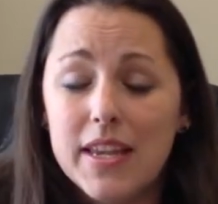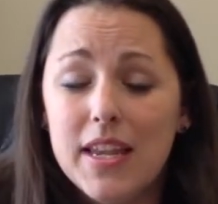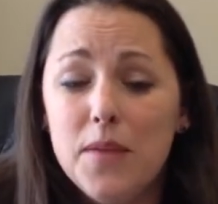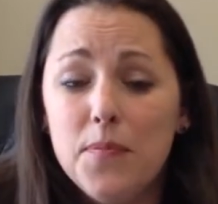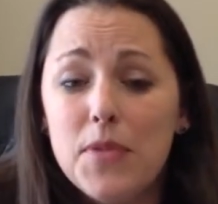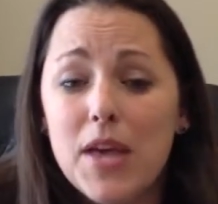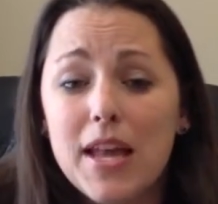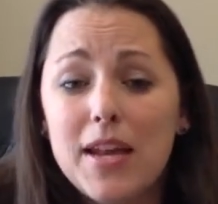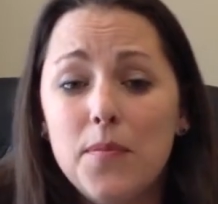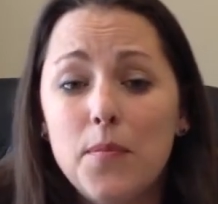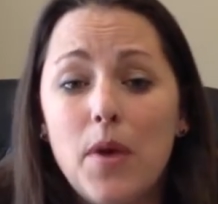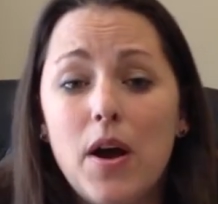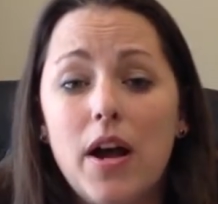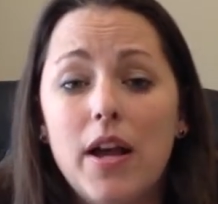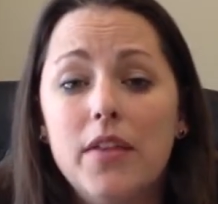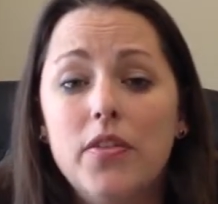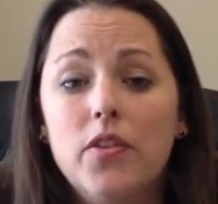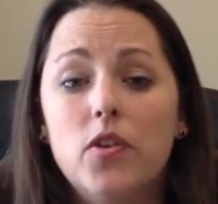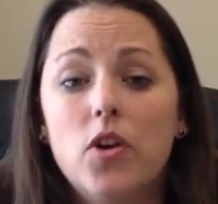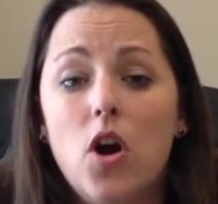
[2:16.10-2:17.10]
keep that in
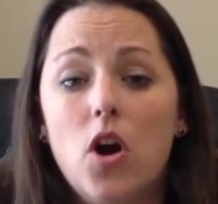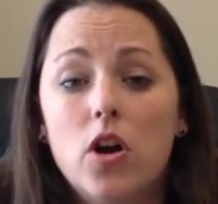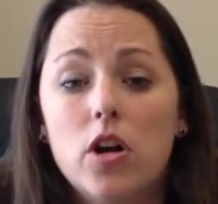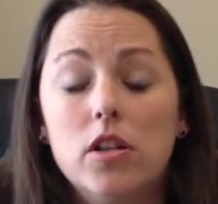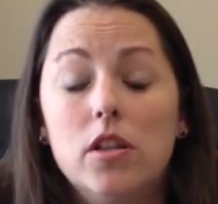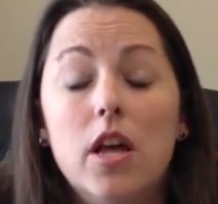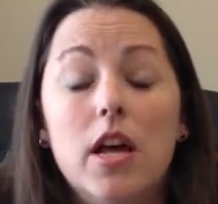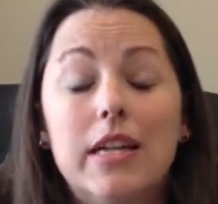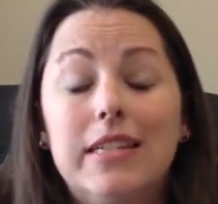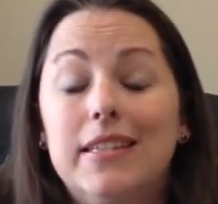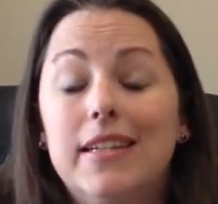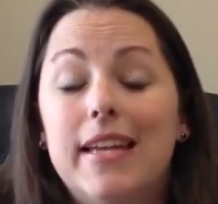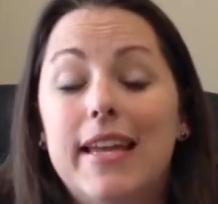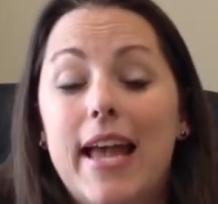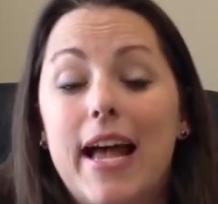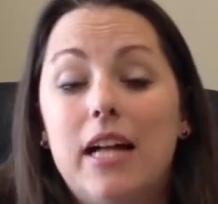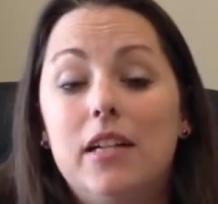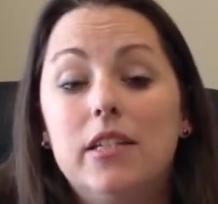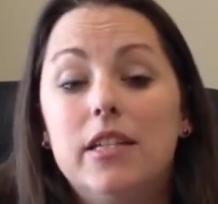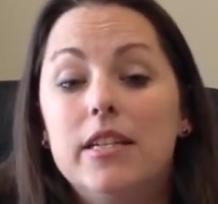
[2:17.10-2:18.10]
mind. There are a lot of
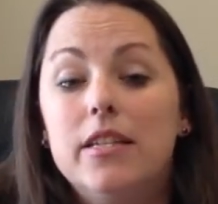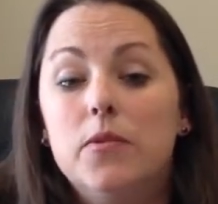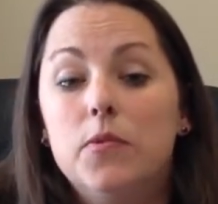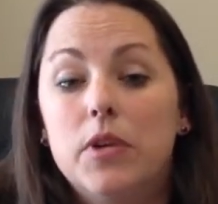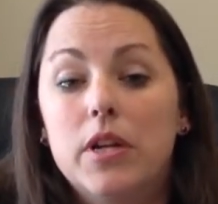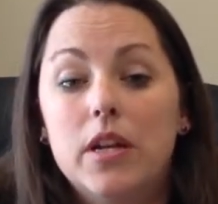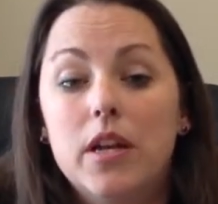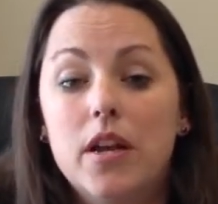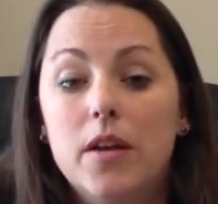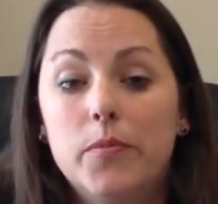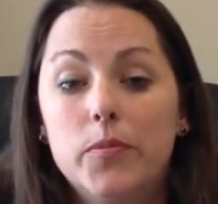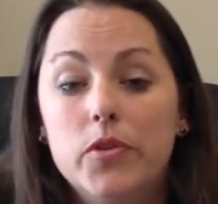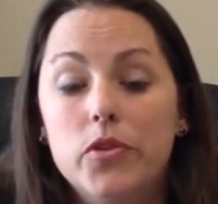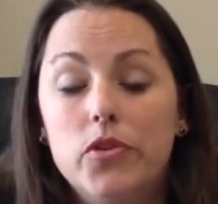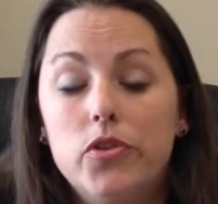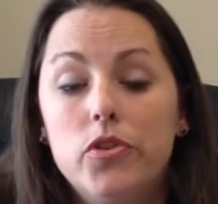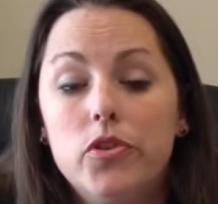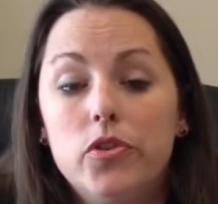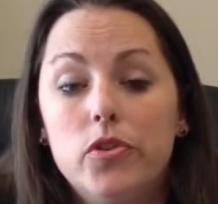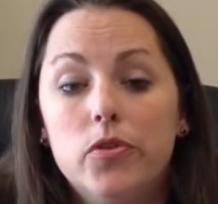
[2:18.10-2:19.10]
legalities when it
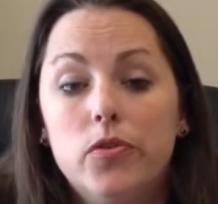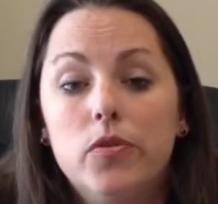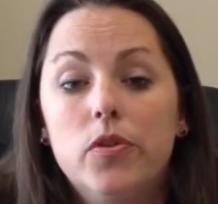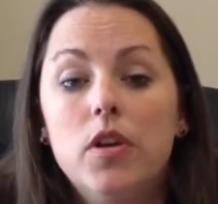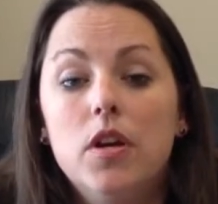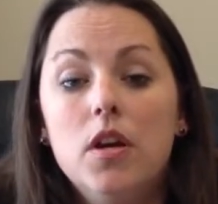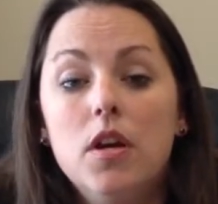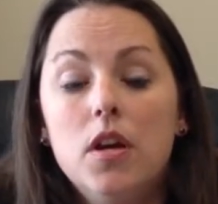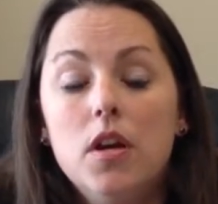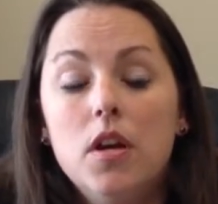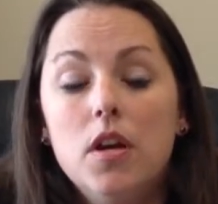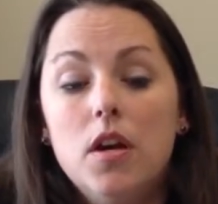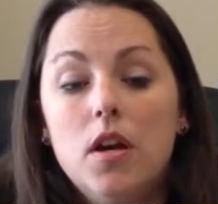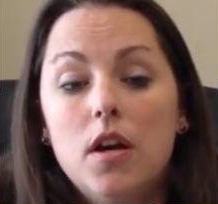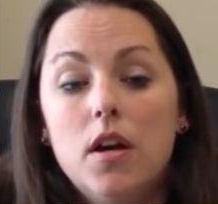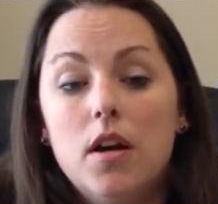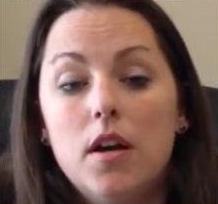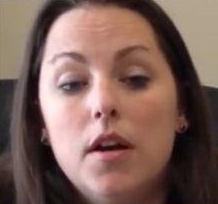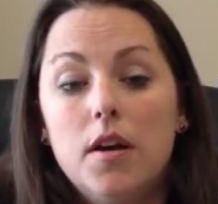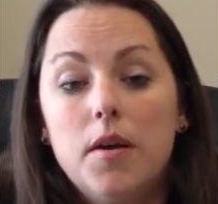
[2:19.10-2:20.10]
comes to
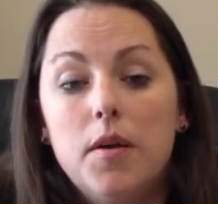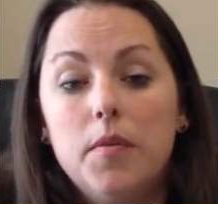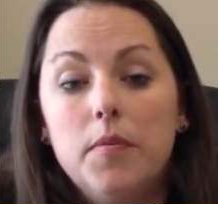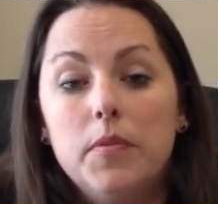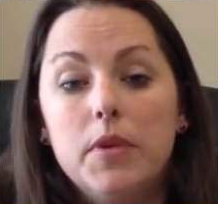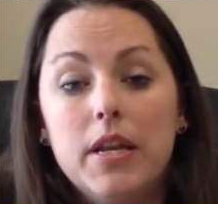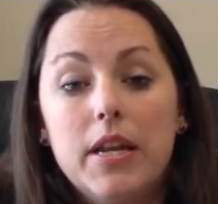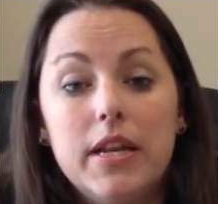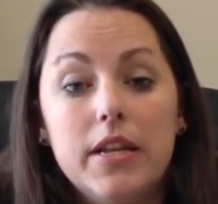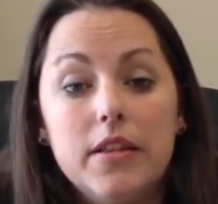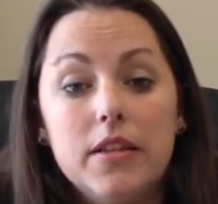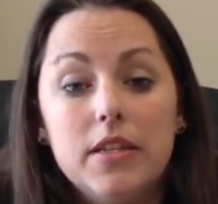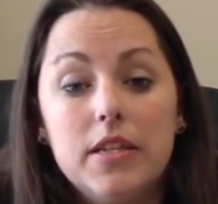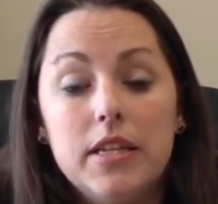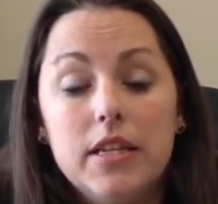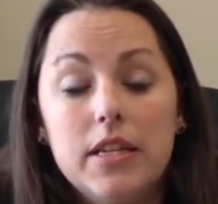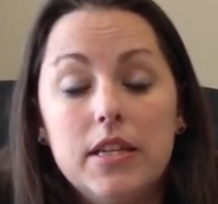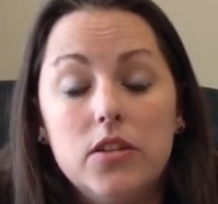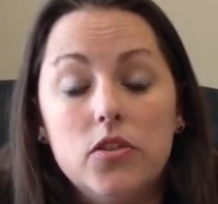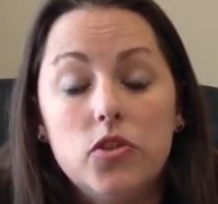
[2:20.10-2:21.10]
getting the
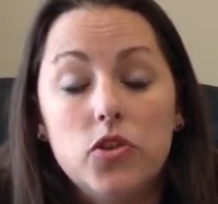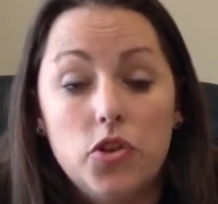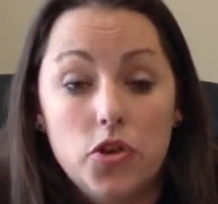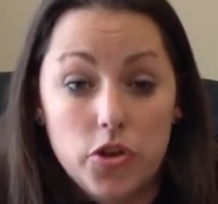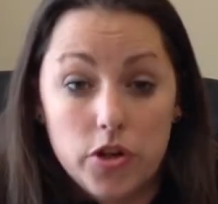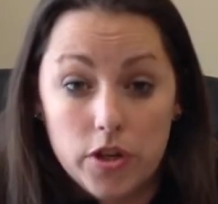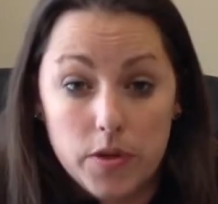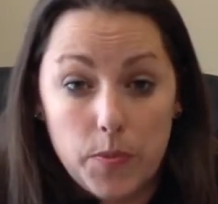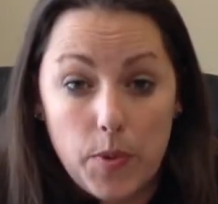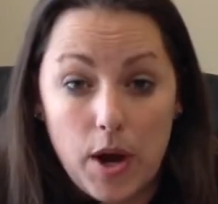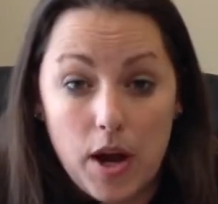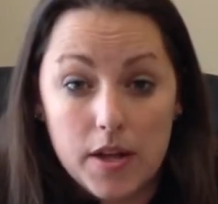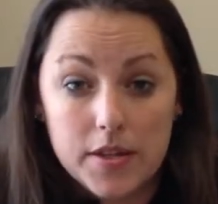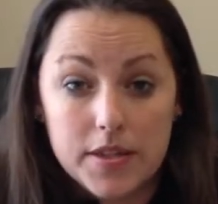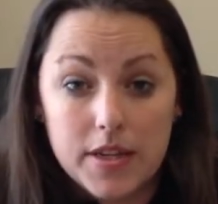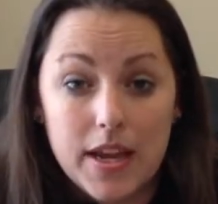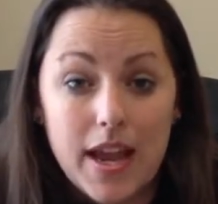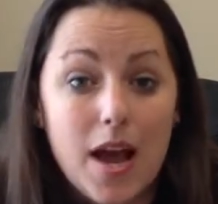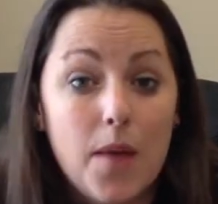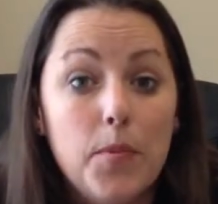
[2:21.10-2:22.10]
tenant security
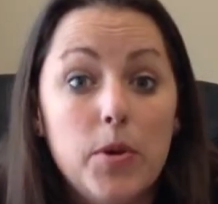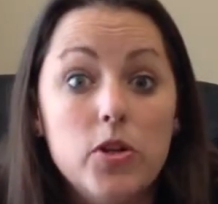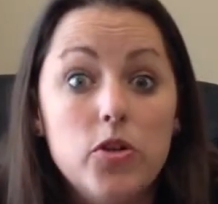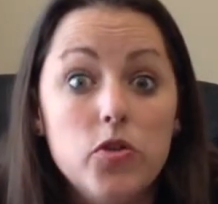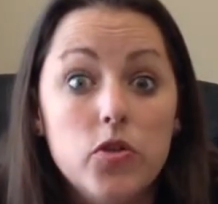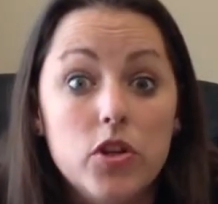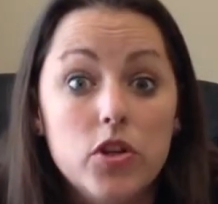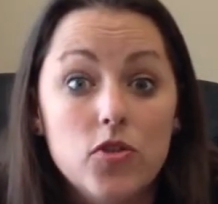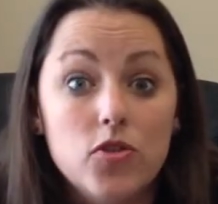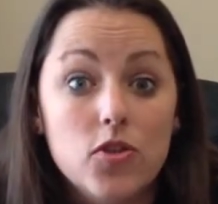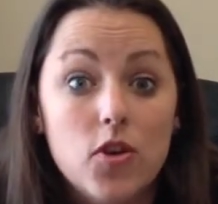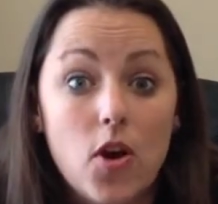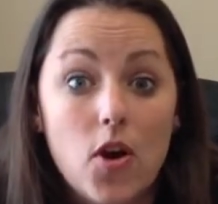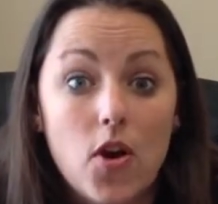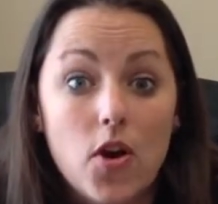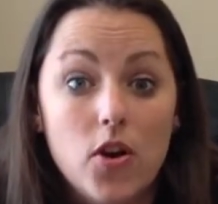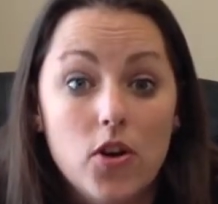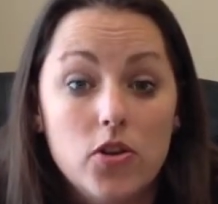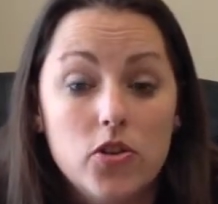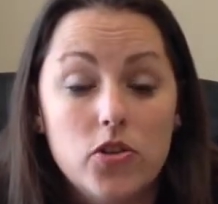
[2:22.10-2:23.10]
deposit, how much you can
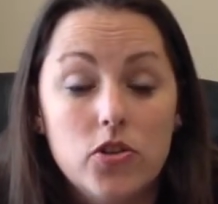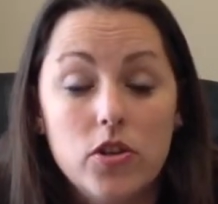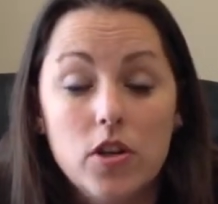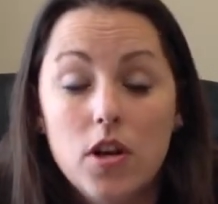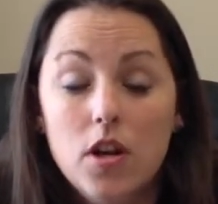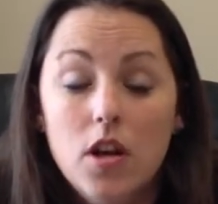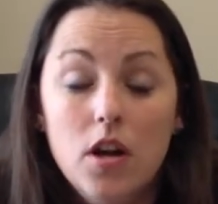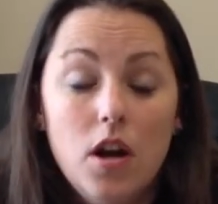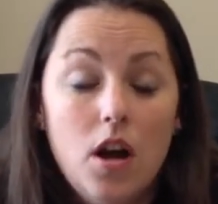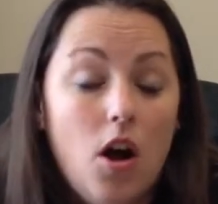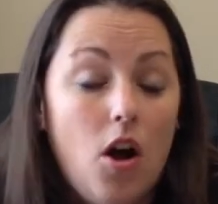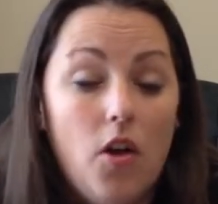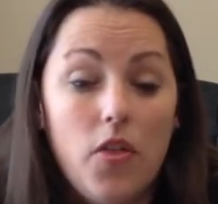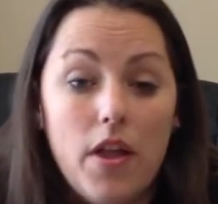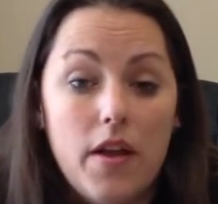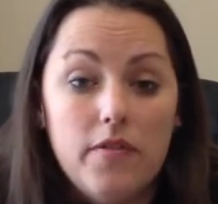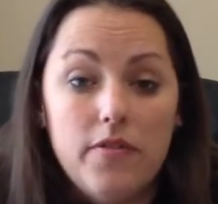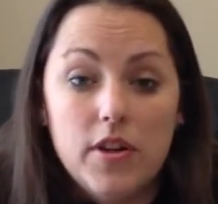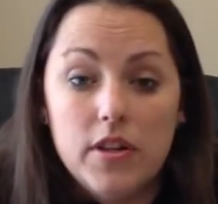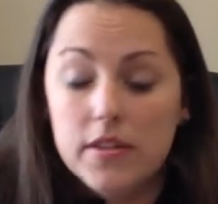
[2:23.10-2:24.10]
charge, all
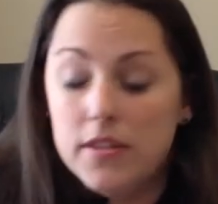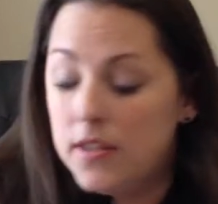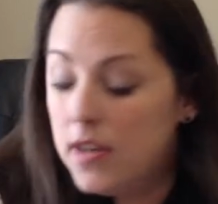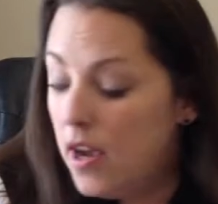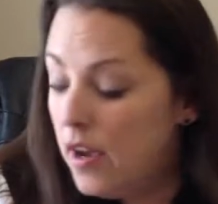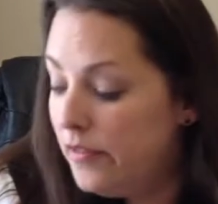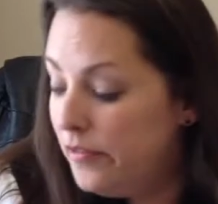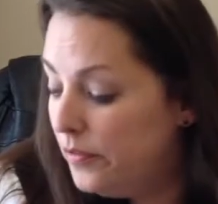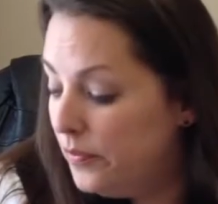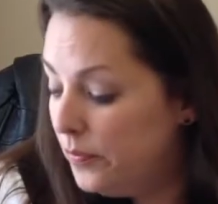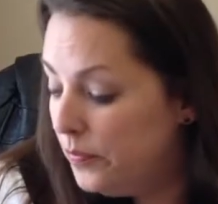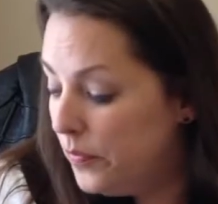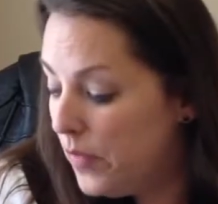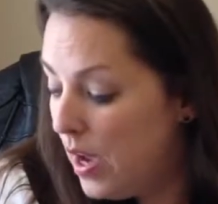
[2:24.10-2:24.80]
that fun stuff.